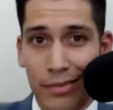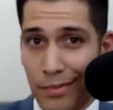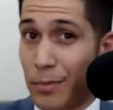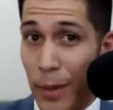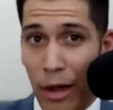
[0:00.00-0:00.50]

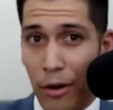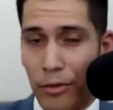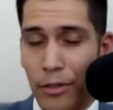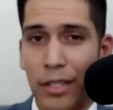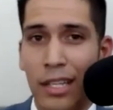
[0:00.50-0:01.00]

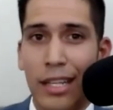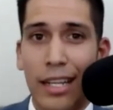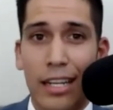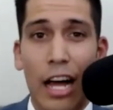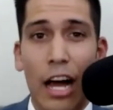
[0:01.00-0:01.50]
Powerful.
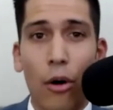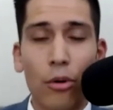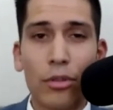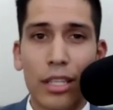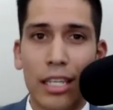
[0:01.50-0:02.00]
Not
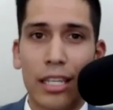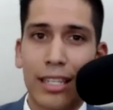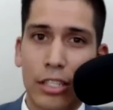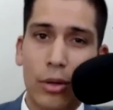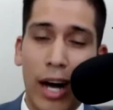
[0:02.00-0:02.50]

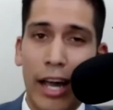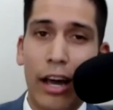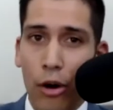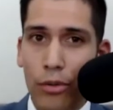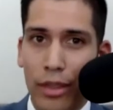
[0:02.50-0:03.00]
only do I
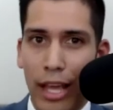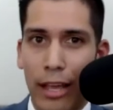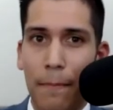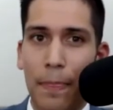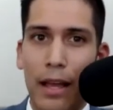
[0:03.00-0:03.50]
own that,